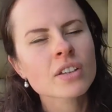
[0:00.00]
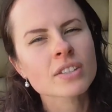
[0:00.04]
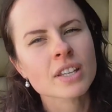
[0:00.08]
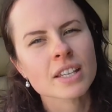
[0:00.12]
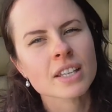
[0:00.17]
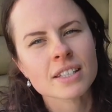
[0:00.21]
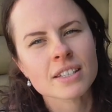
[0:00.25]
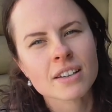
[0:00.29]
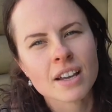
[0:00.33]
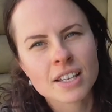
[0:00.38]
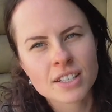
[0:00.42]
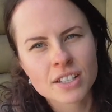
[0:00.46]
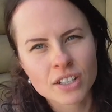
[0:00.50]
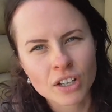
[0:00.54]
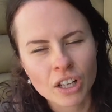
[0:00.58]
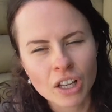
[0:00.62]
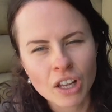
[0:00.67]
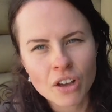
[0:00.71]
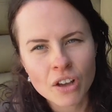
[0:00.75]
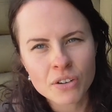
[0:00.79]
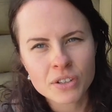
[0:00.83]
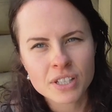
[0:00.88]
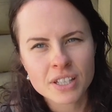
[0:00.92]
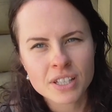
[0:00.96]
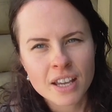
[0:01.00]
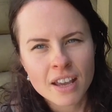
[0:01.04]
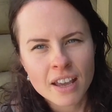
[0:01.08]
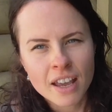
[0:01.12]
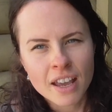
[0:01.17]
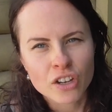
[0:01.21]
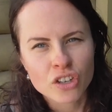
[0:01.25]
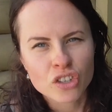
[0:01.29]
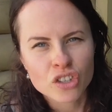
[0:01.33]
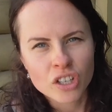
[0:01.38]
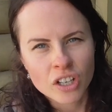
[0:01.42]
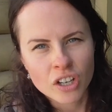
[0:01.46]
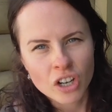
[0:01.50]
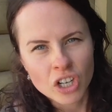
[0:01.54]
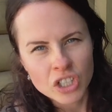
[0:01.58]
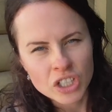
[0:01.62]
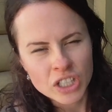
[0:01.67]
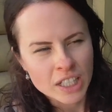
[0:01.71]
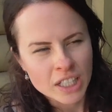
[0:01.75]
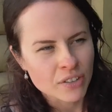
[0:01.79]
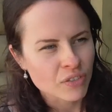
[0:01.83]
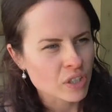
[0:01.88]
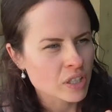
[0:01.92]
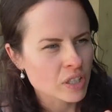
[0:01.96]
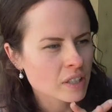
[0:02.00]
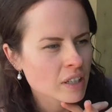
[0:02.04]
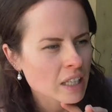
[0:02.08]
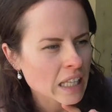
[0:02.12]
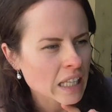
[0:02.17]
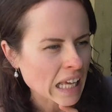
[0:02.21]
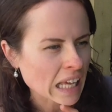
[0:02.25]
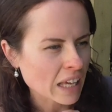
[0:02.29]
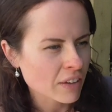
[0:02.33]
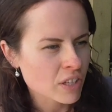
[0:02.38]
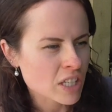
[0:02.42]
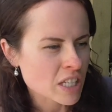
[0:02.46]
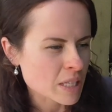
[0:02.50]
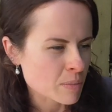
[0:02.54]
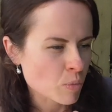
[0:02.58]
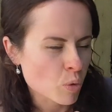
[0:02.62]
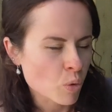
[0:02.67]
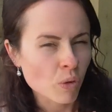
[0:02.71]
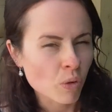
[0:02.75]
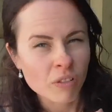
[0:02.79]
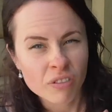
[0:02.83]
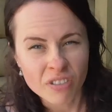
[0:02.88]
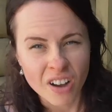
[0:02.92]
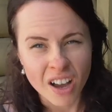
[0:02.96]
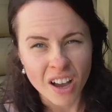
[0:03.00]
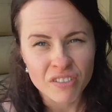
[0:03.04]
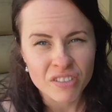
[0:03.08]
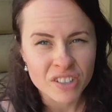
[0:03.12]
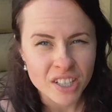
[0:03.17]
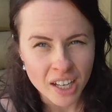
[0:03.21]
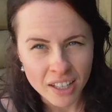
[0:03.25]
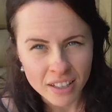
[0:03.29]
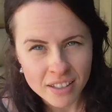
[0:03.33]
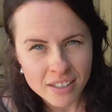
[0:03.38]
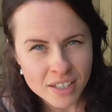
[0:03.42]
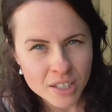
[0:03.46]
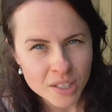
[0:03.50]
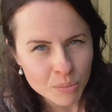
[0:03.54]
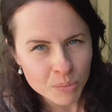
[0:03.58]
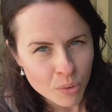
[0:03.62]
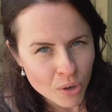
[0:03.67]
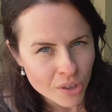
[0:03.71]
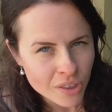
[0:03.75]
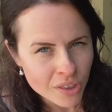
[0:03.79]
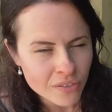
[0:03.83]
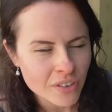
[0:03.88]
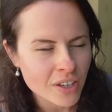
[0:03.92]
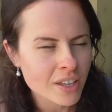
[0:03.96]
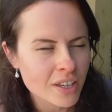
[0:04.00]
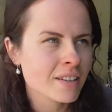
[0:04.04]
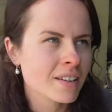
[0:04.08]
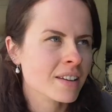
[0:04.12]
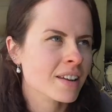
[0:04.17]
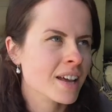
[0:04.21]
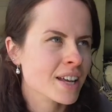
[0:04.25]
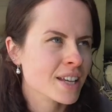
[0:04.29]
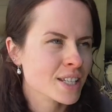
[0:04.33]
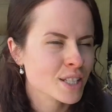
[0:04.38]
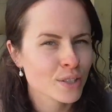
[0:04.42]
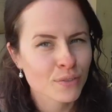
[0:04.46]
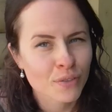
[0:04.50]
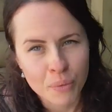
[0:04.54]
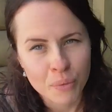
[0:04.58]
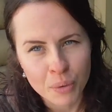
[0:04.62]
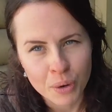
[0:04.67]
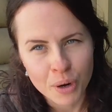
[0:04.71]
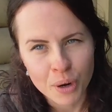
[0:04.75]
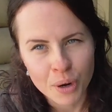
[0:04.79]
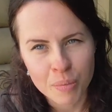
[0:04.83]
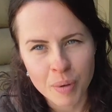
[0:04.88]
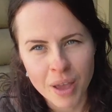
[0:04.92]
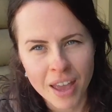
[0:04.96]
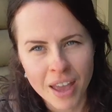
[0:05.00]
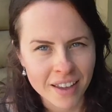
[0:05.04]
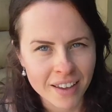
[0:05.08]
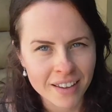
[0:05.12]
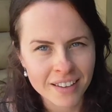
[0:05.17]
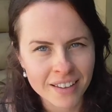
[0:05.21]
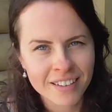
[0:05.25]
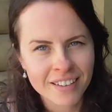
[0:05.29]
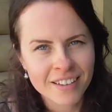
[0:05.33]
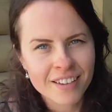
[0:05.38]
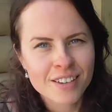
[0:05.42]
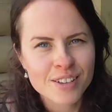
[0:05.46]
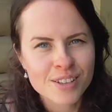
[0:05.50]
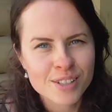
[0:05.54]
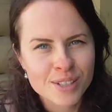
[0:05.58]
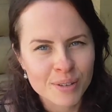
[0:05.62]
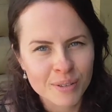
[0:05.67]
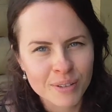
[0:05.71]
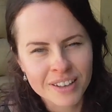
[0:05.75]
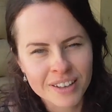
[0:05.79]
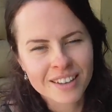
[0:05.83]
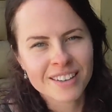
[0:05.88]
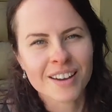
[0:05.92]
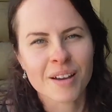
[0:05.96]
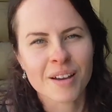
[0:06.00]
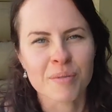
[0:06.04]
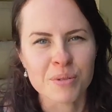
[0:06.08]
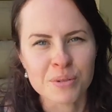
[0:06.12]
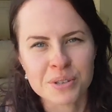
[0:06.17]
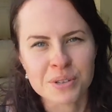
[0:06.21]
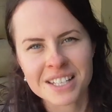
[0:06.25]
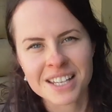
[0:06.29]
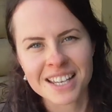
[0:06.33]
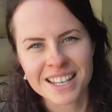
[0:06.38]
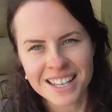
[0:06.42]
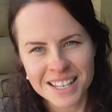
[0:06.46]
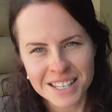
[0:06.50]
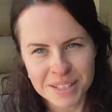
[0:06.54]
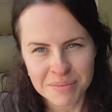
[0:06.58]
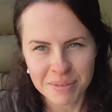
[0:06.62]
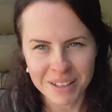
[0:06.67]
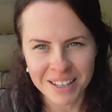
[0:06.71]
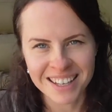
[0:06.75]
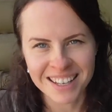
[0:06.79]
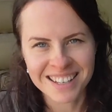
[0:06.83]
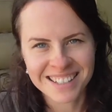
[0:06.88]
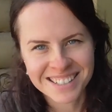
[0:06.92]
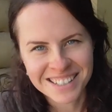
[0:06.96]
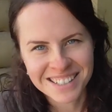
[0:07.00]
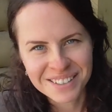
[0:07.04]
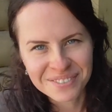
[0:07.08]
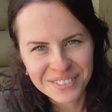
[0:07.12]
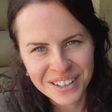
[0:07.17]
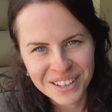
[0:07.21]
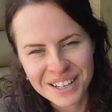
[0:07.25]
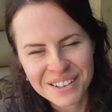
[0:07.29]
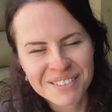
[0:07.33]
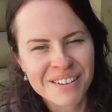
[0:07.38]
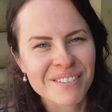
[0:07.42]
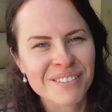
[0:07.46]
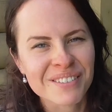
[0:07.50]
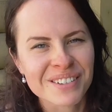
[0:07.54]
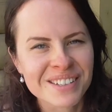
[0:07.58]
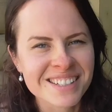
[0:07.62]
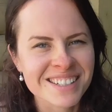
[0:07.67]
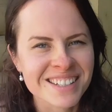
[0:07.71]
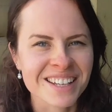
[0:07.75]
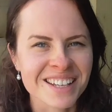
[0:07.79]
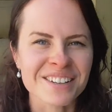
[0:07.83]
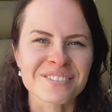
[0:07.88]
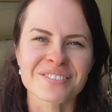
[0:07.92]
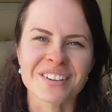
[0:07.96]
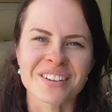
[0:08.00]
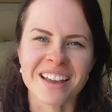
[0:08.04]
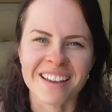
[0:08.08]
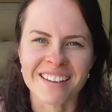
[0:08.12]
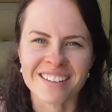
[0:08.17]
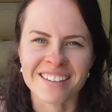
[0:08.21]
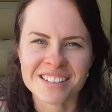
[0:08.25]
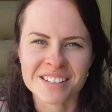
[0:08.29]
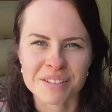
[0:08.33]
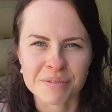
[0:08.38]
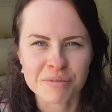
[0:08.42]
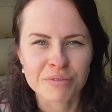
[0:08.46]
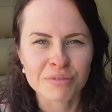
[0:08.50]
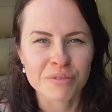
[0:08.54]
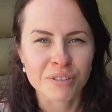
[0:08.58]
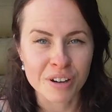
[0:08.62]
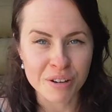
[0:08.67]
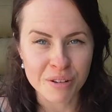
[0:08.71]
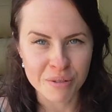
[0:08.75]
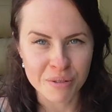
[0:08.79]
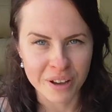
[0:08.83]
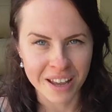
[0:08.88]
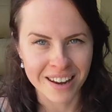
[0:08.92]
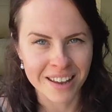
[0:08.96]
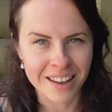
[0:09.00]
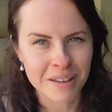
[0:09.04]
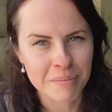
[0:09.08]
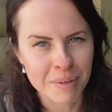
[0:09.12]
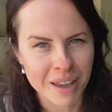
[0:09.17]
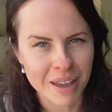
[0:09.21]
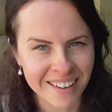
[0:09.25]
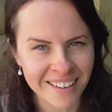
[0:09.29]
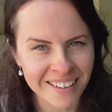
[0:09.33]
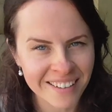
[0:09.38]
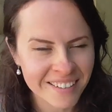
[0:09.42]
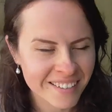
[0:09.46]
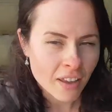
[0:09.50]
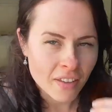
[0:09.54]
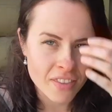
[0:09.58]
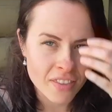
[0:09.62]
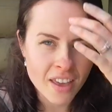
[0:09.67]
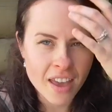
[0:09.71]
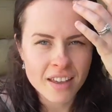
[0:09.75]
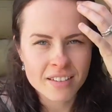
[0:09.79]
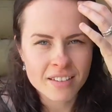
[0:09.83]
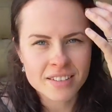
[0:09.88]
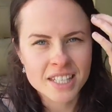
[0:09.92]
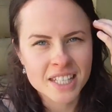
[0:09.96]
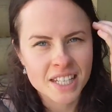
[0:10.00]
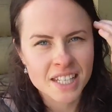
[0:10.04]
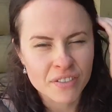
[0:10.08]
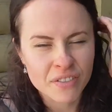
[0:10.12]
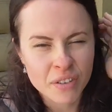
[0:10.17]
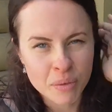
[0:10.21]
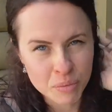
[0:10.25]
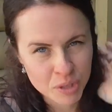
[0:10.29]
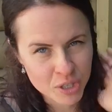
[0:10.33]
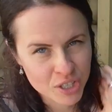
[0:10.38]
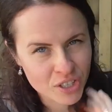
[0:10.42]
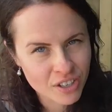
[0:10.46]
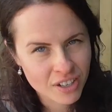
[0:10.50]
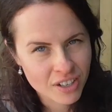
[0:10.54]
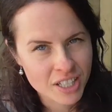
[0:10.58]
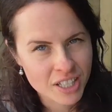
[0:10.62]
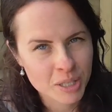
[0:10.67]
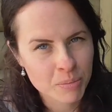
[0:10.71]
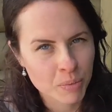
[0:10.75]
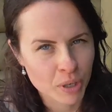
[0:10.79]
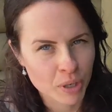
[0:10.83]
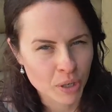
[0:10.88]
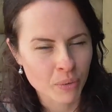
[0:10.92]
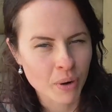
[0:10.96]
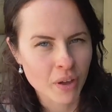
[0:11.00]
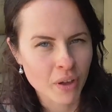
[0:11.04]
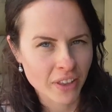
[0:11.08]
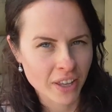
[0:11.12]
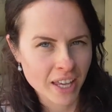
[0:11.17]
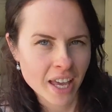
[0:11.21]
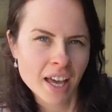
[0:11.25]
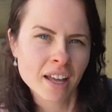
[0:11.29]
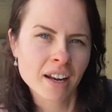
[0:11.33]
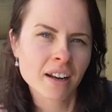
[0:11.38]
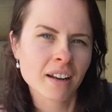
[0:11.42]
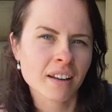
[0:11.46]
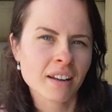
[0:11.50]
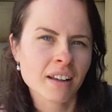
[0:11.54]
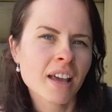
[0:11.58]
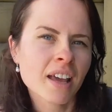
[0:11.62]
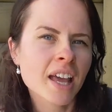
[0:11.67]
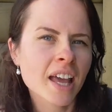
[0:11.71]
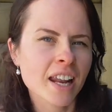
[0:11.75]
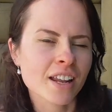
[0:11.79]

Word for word: That's nice and close. And she got delivered like a small five tons worth of it and asked if I wanted a bag. So again, I'm always like, yes please, if anyone wants to give me some free organic matter. And that stuff I'm just going to spread around the garden.